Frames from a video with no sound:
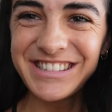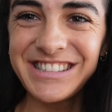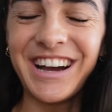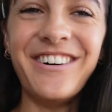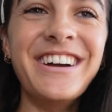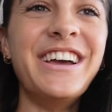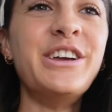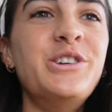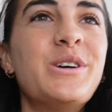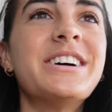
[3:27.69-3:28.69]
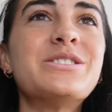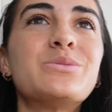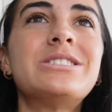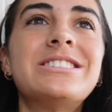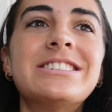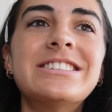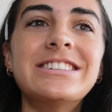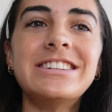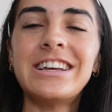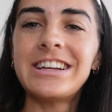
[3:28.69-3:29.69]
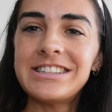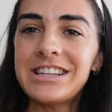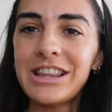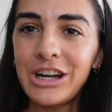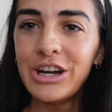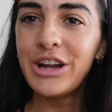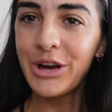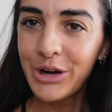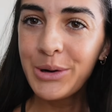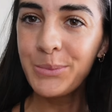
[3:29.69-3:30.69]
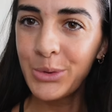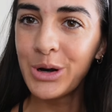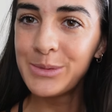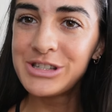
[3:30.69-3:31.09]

So you guys will get to learn her more,